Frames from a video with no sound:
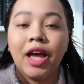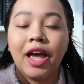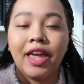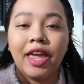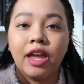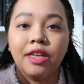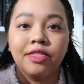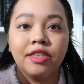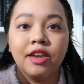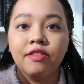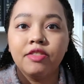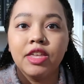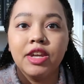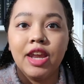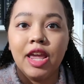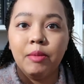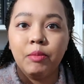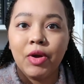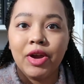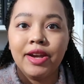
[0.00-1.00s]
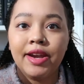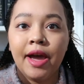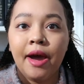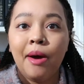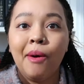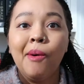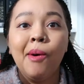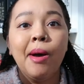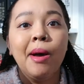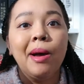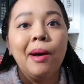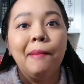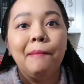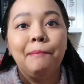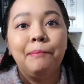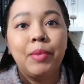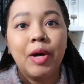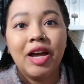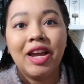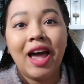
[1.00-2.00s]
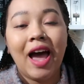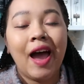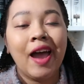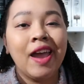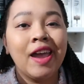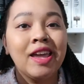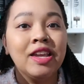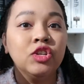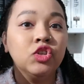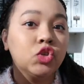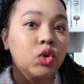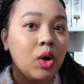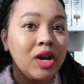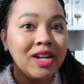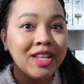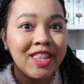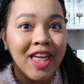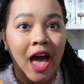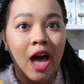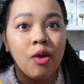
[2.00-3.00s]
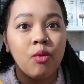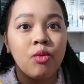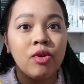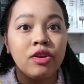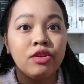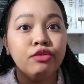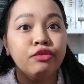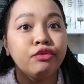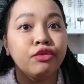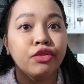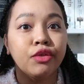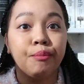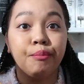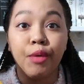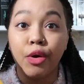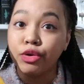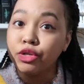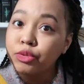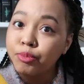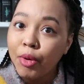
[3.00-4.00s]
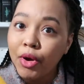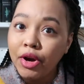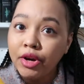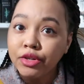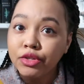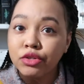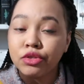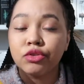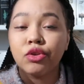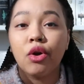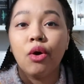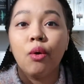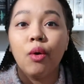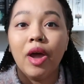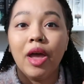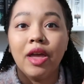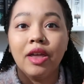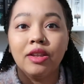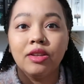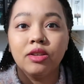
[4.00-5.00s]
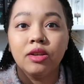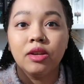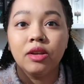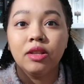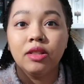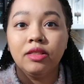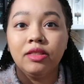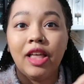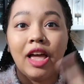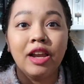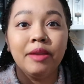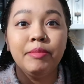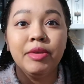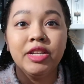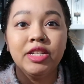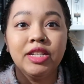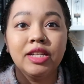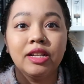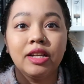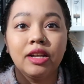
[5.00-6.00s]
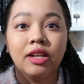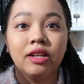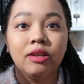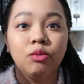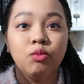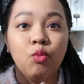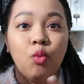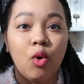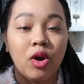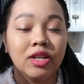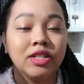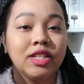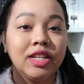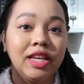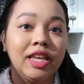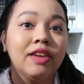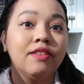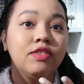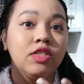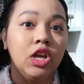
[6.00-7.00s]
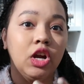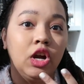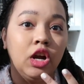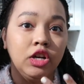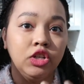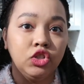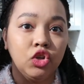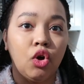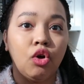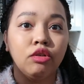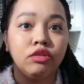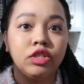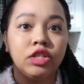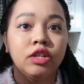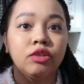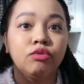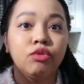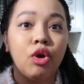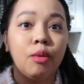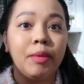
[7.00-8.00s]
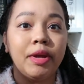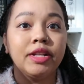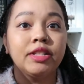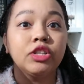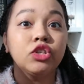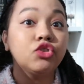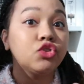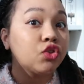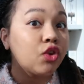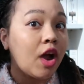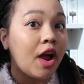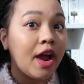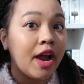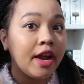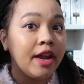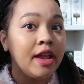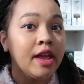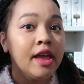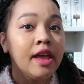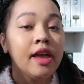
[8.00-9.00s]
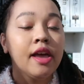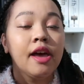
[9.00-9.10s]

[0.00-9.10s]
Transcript: I can't think of the name right now, but I enjoyed that one for the most part, so it led me to want to give their adult romance a try.